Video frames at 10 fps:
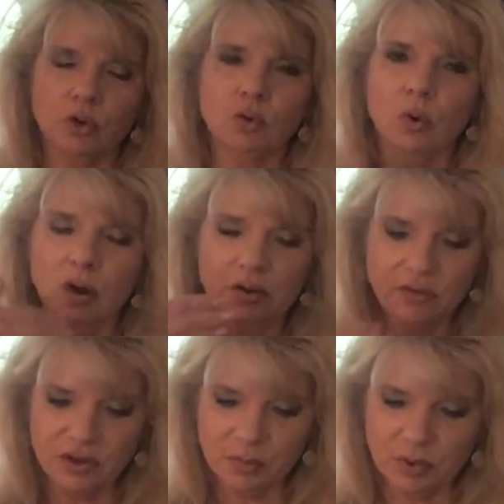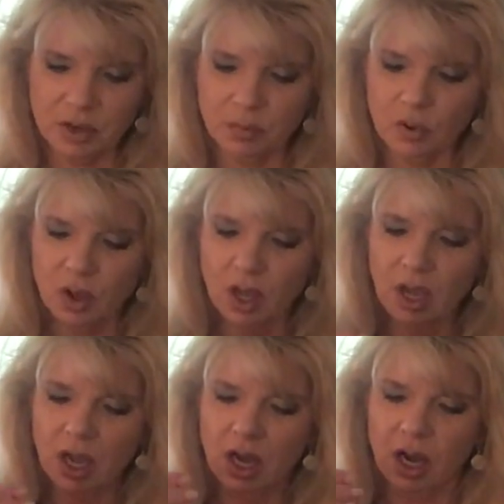you want to see people,
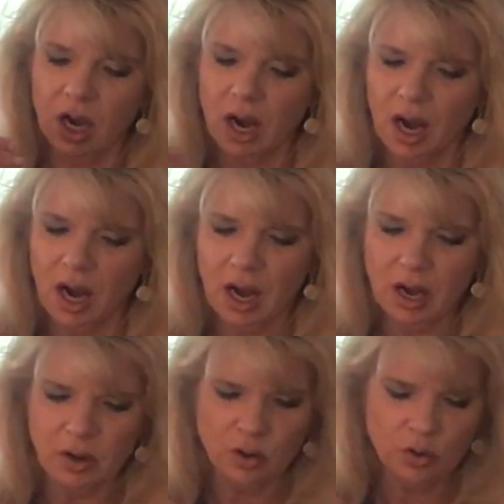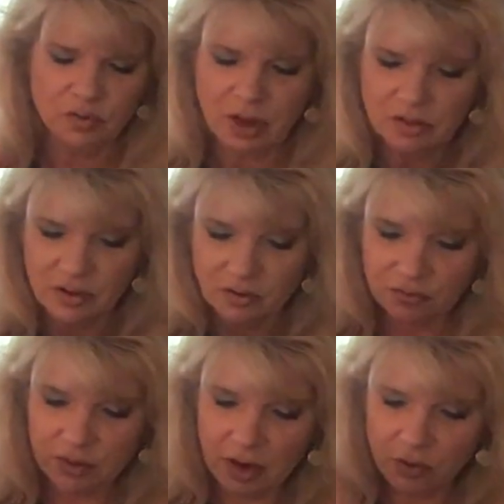and you've got these
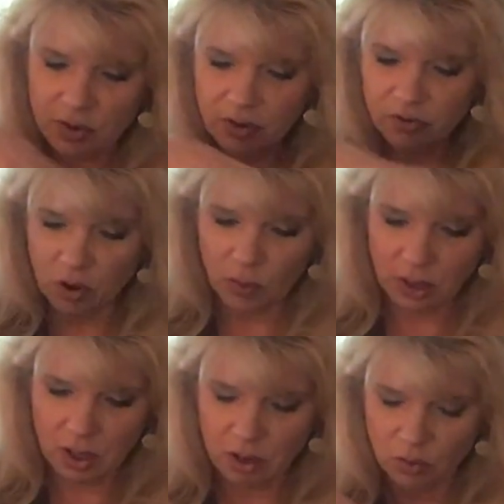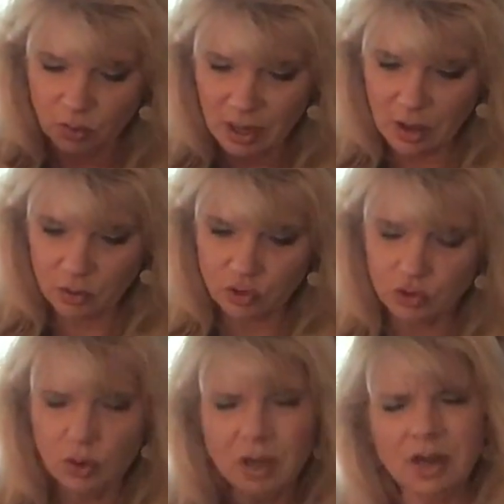flutterings going on around
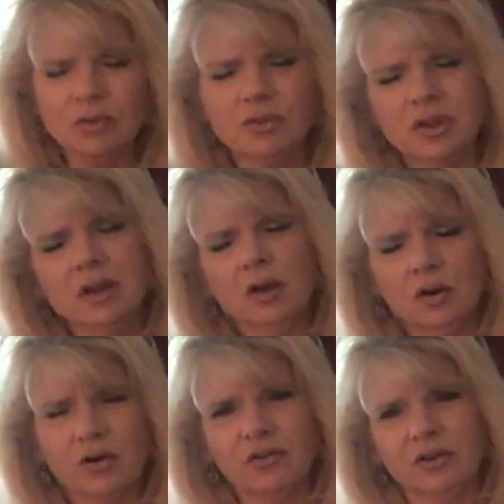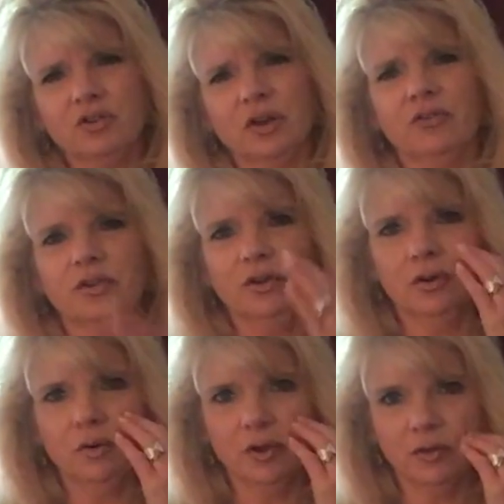you. Another thing I'm going to suggest to
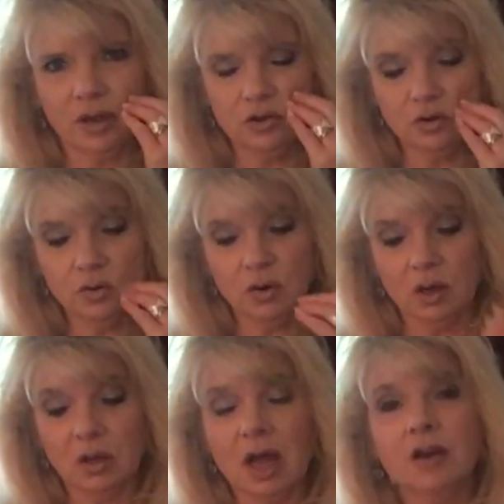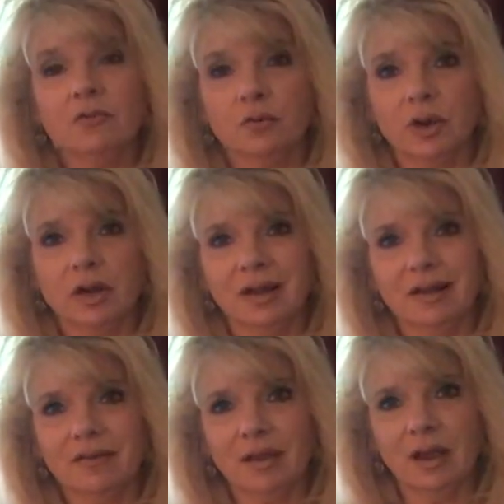you is I do a lot of
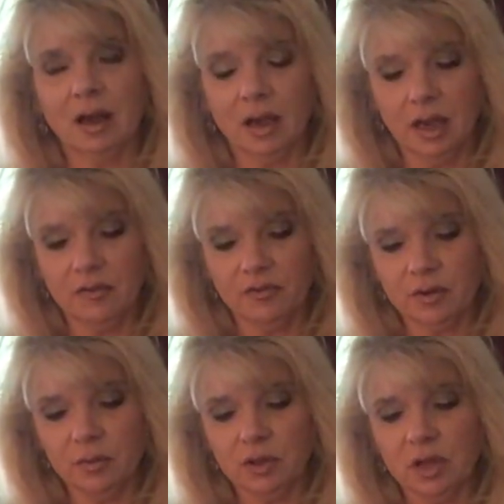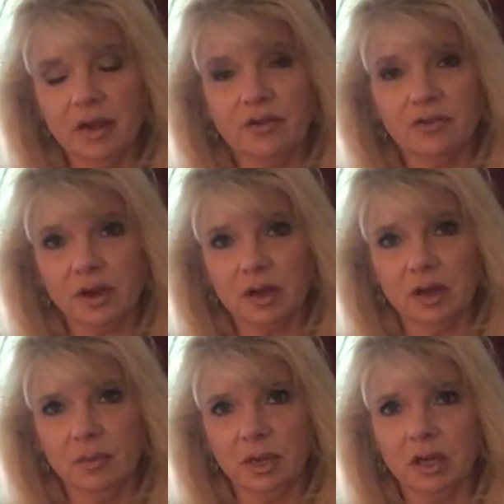readings, and I have some clients that
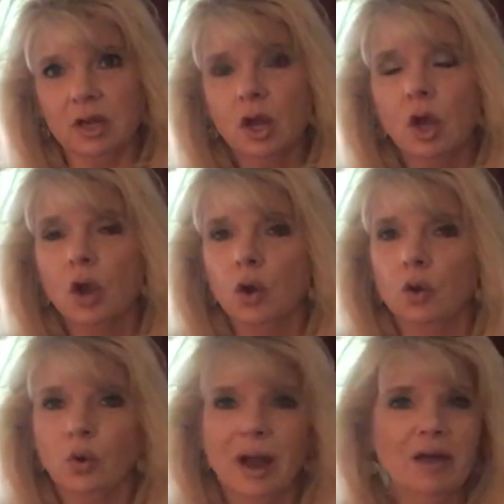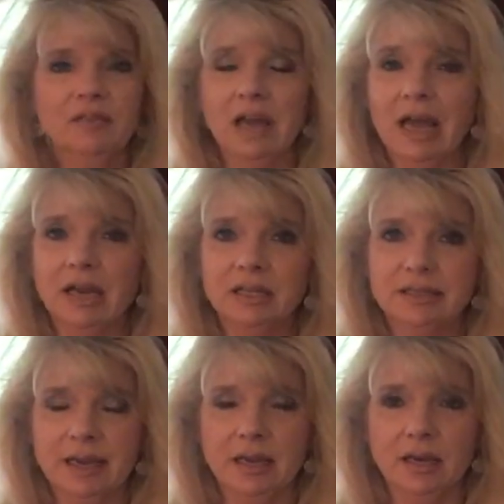come in who haven't had a
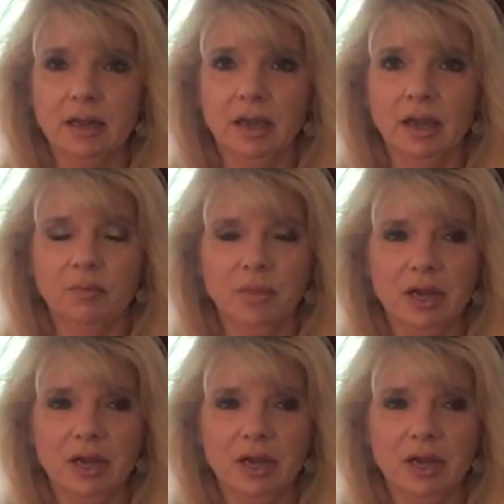date in